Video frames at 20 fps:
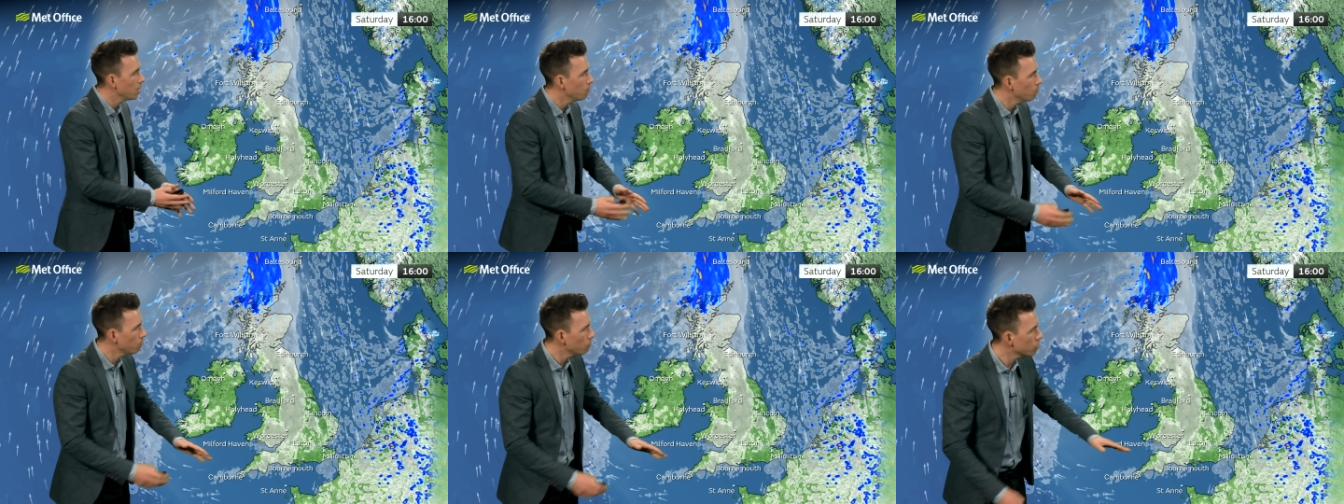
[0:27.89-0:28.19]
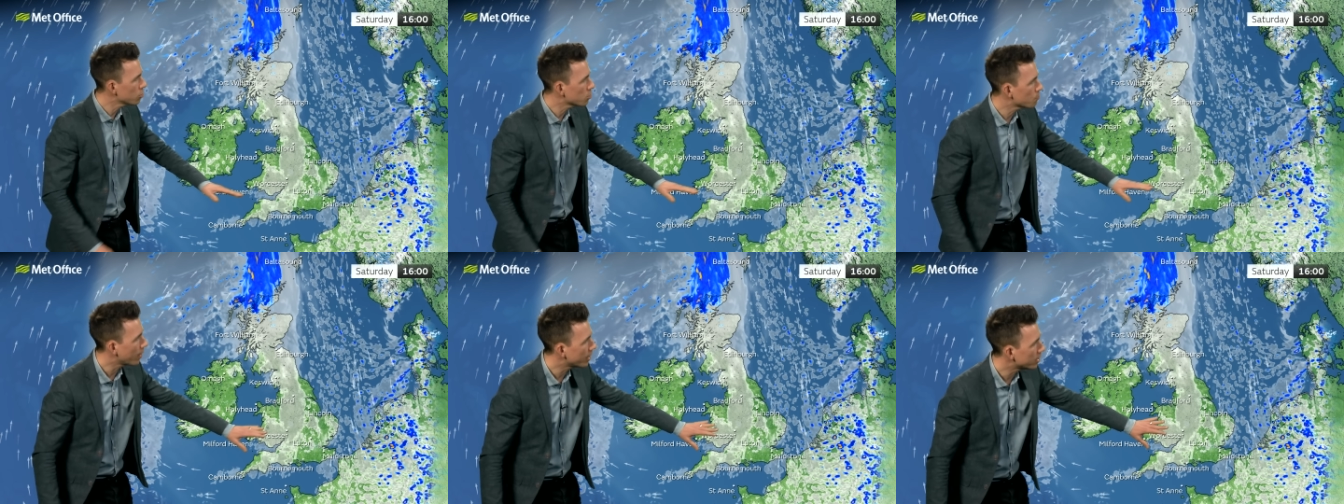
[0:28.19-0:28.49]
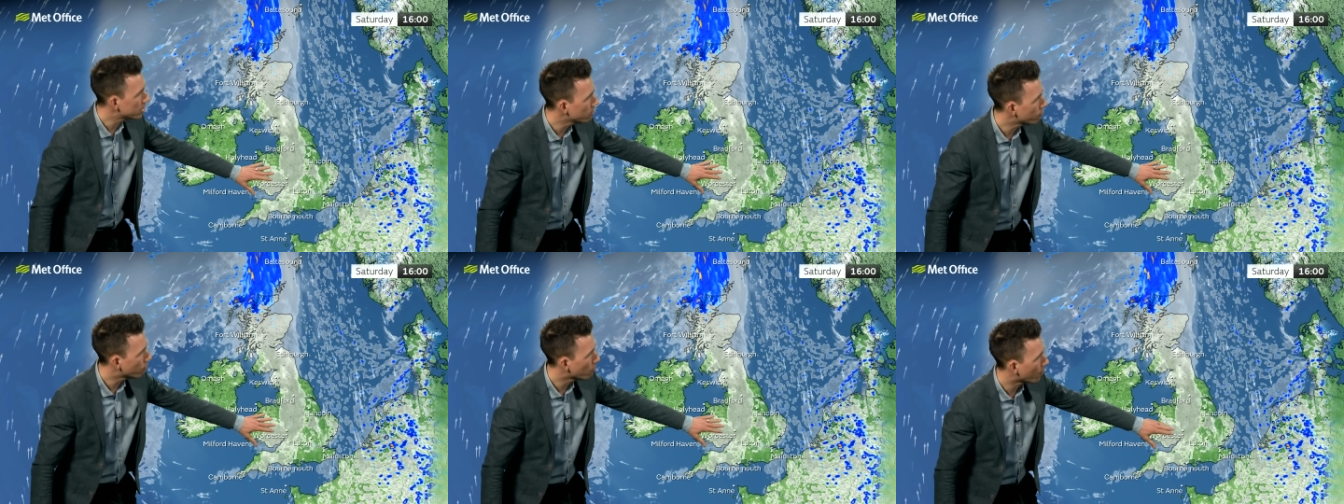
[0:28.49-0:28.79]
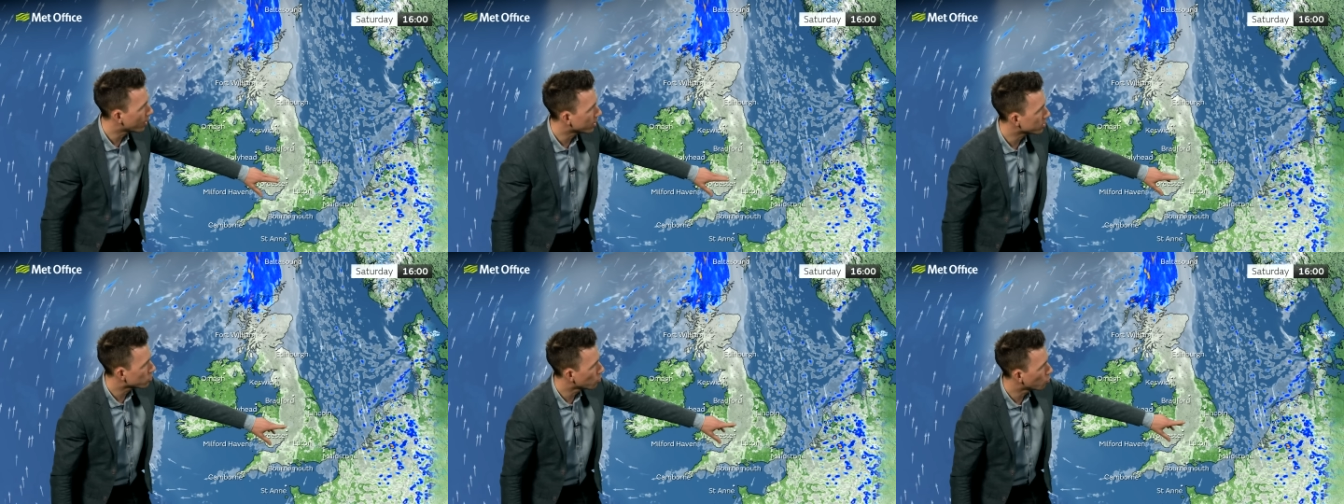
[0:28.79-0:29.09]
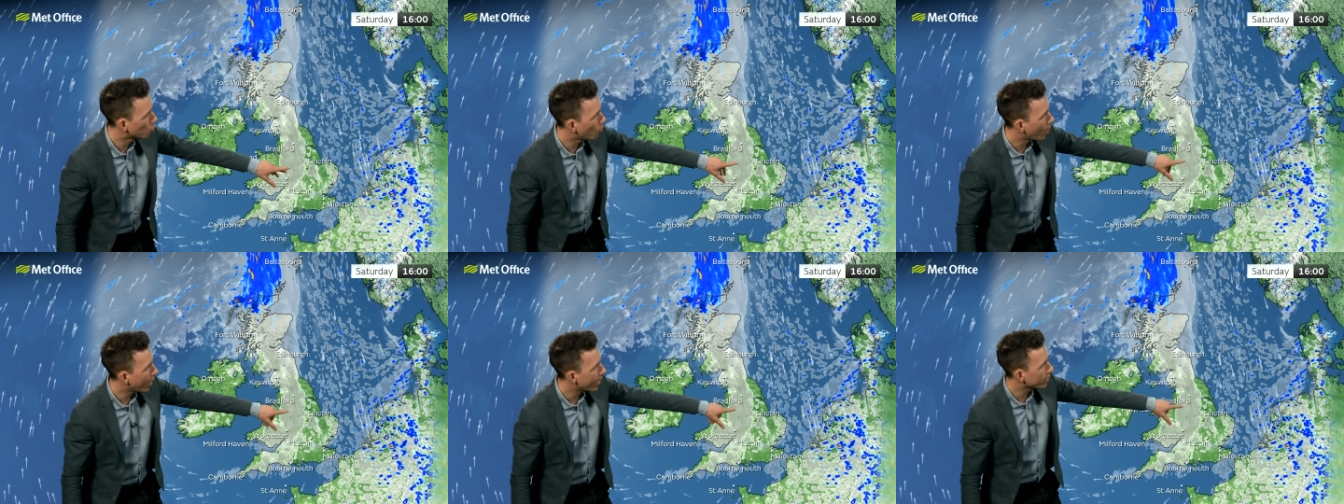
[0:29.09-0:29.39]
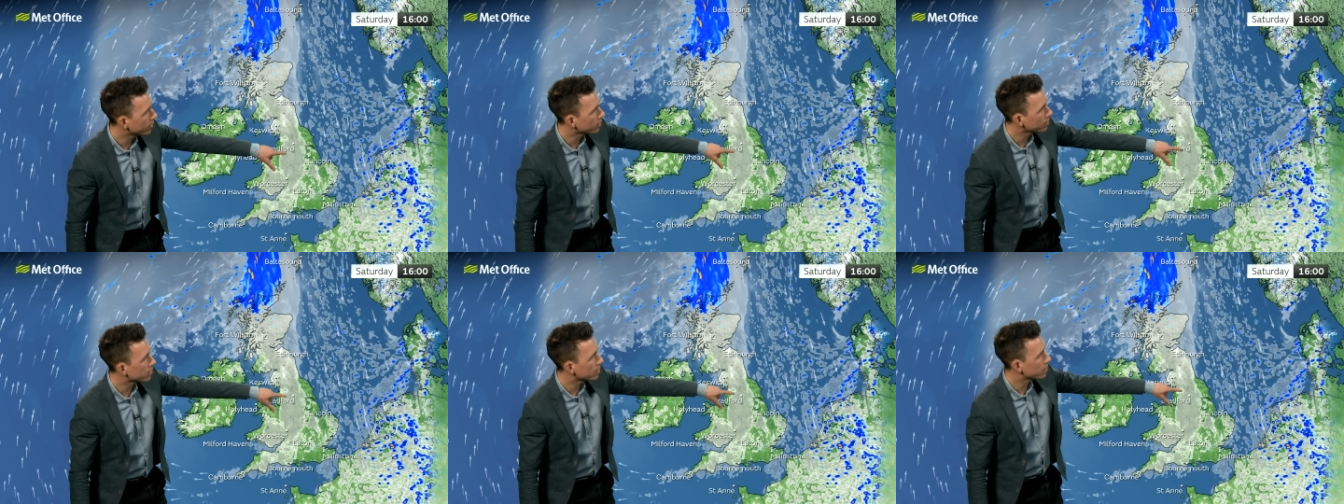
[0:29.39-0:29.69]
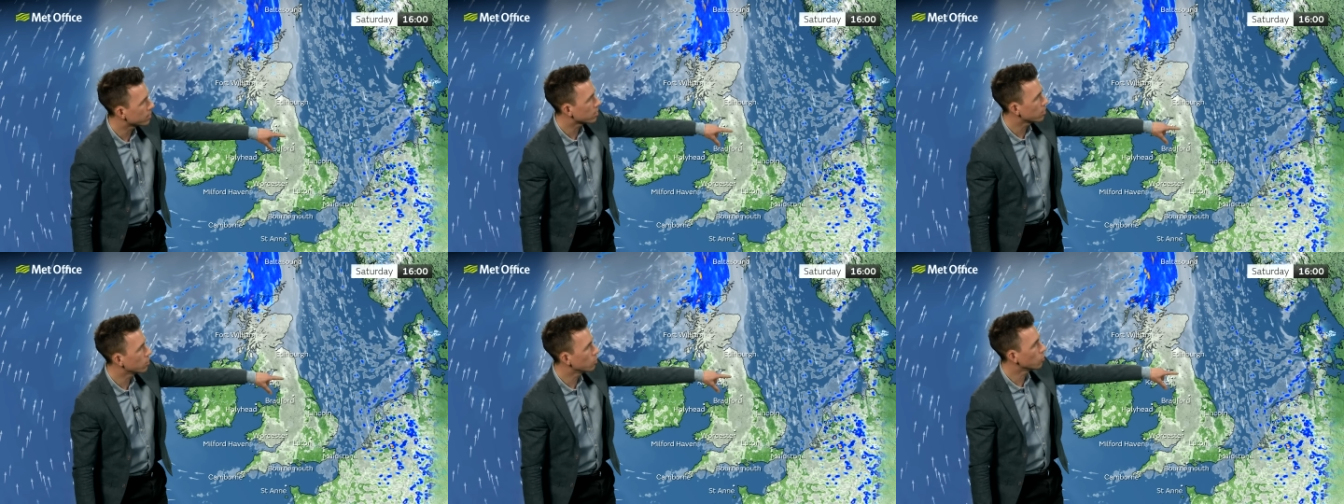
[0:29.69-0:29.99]
more especially for parts of Wales
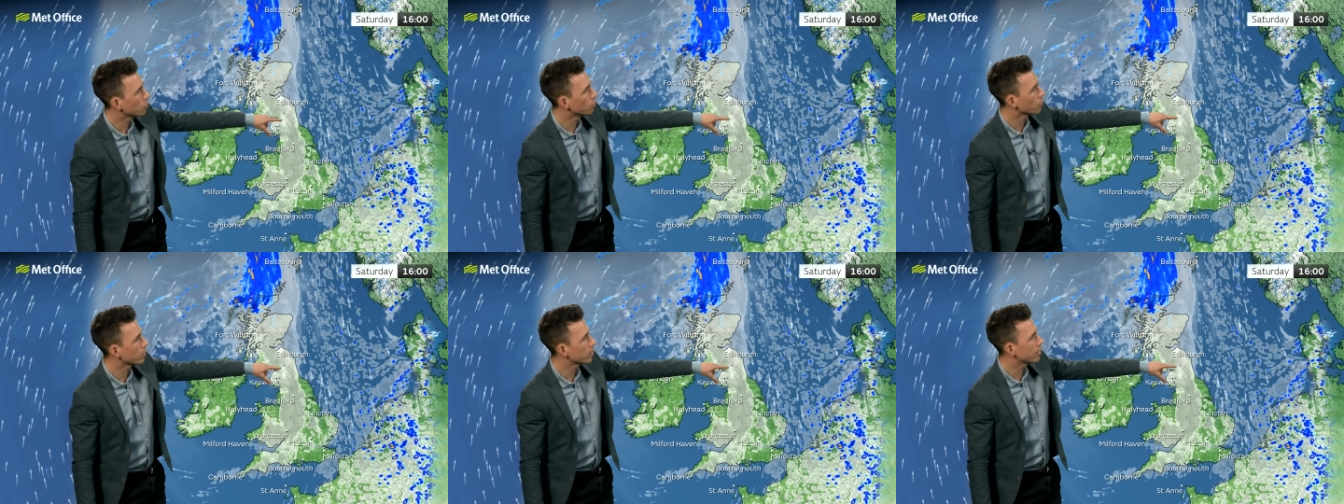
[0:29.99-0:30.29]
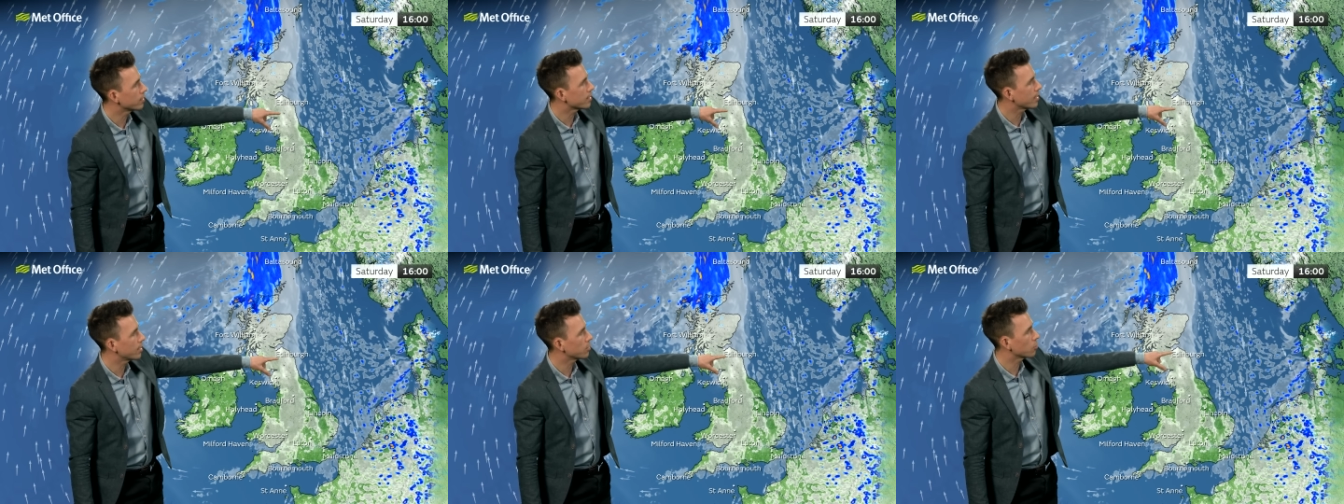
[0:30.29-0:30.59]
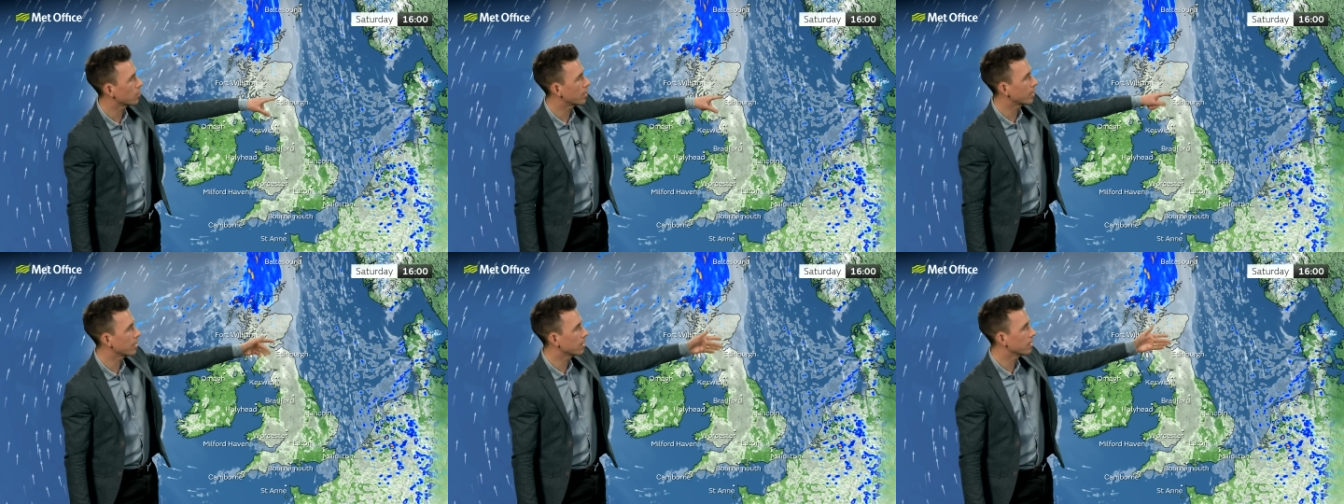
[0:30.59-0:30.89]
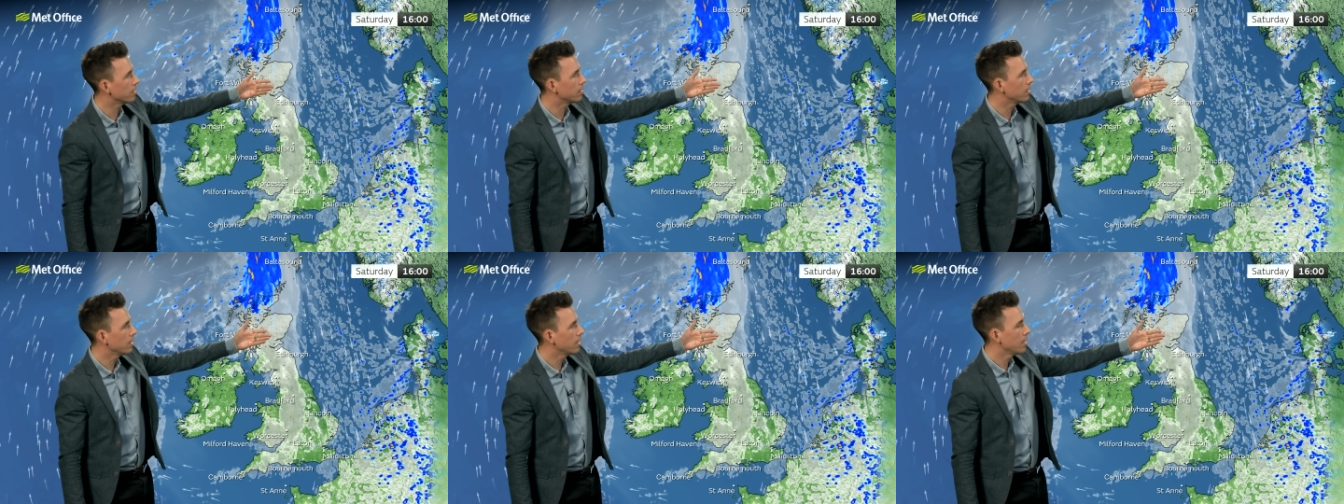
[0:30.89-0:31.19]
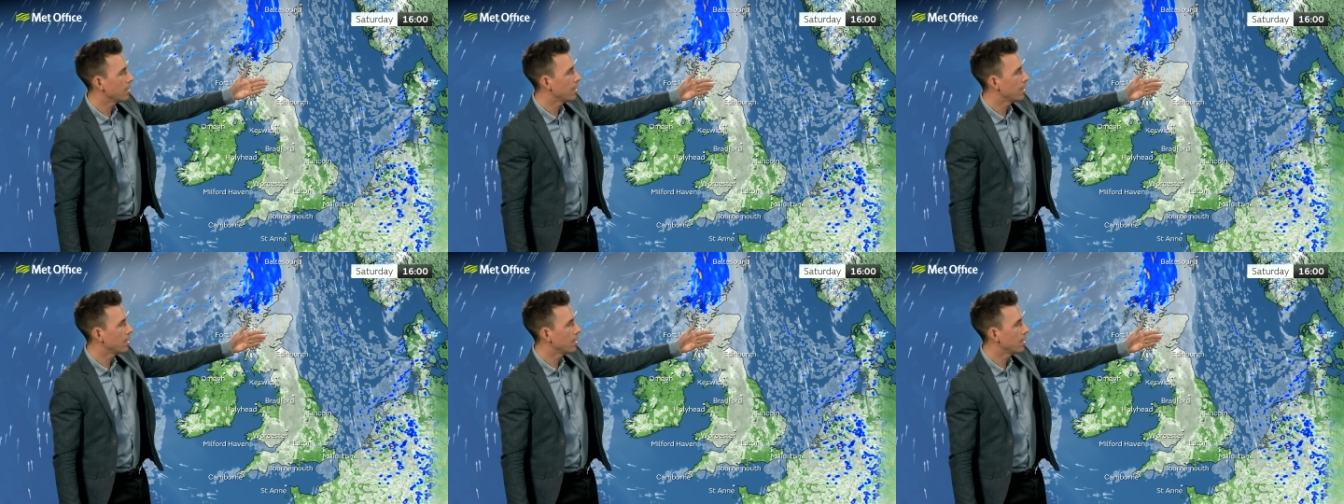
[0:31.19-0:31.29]
into northern and central England